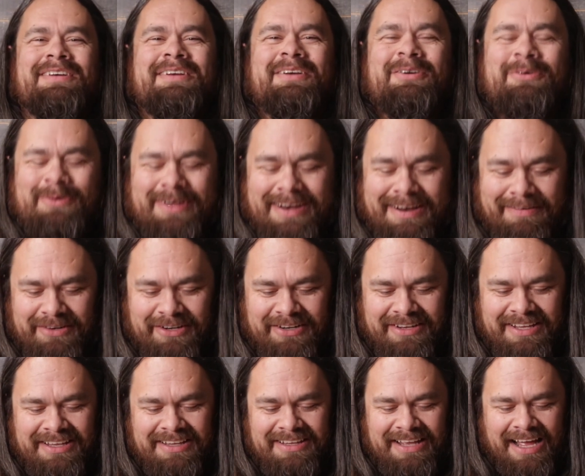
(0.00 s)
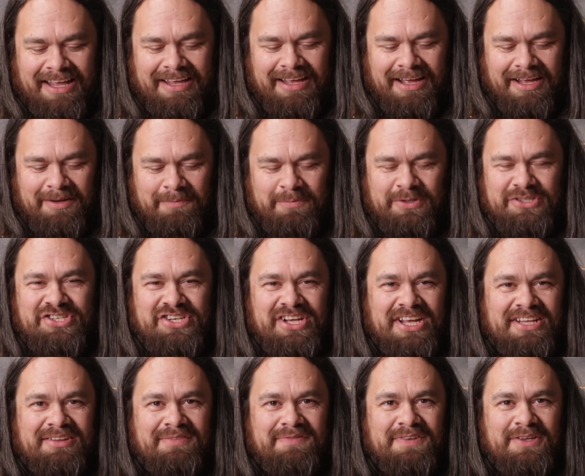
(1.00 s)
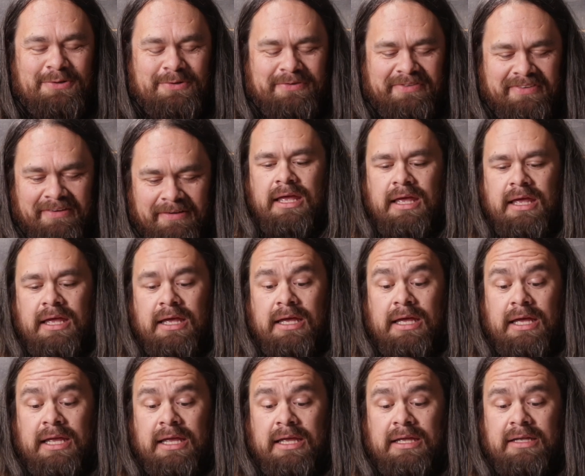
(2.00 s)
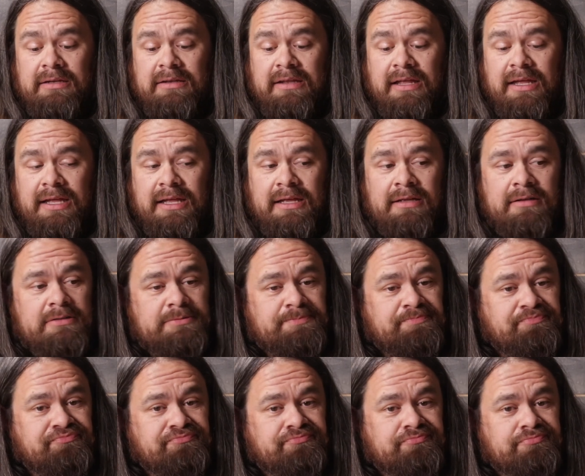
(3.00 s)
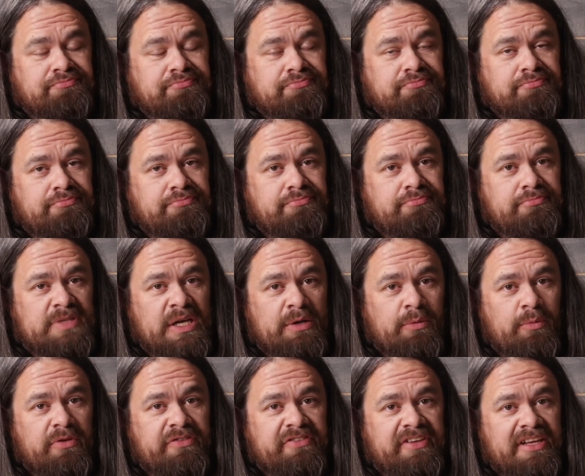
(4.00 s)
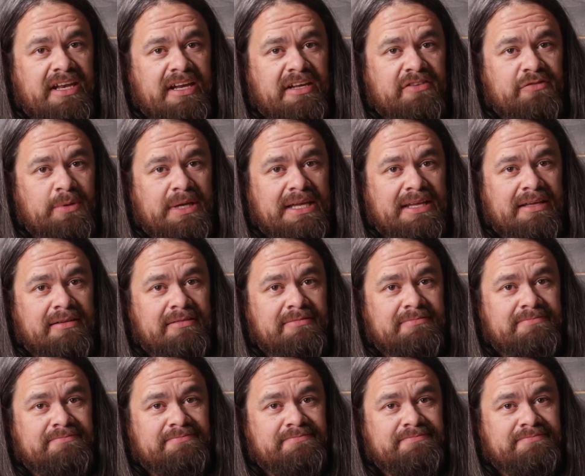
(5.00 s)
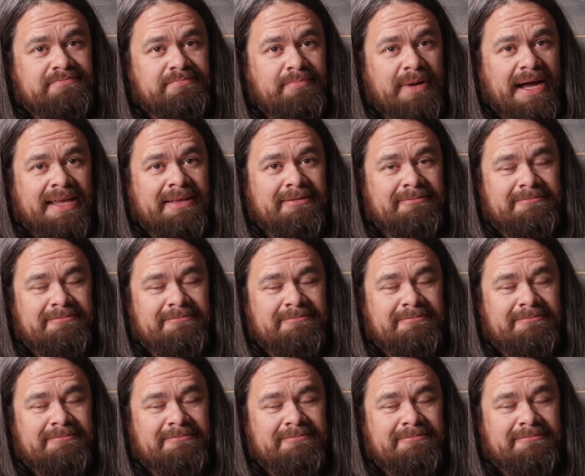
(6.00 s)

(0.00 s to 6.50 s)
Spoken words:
Whatever. I appreciate the views. And we'll see you next week. Bye.